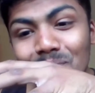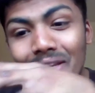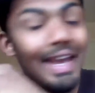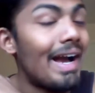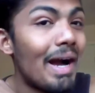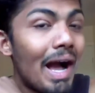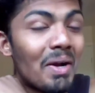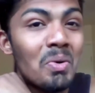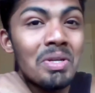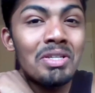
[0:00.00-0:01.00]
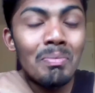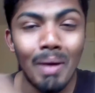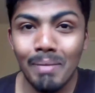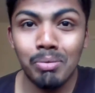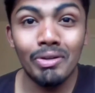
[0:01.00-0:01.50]
yeah, according to
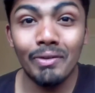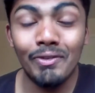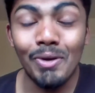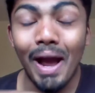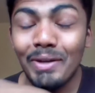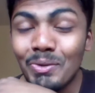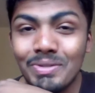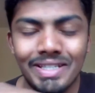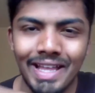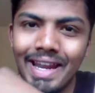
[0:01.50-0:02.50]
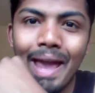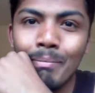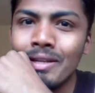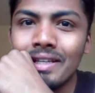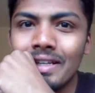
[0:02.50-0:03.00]
my point of view, I don't see that
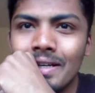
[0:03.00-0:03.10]
happening.